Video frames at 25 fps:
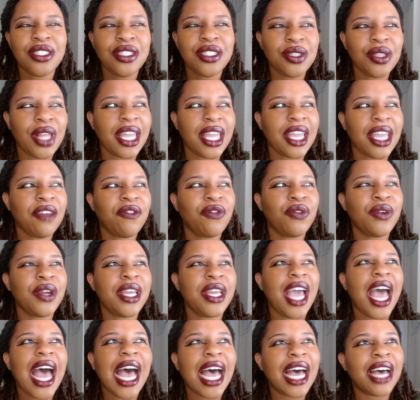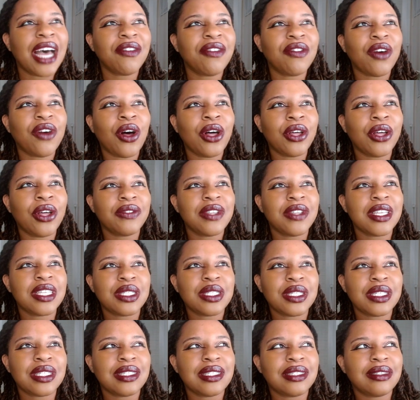if we have all
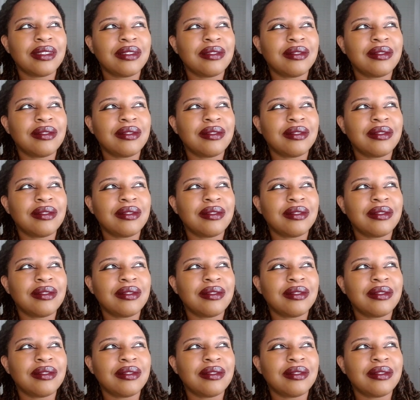this,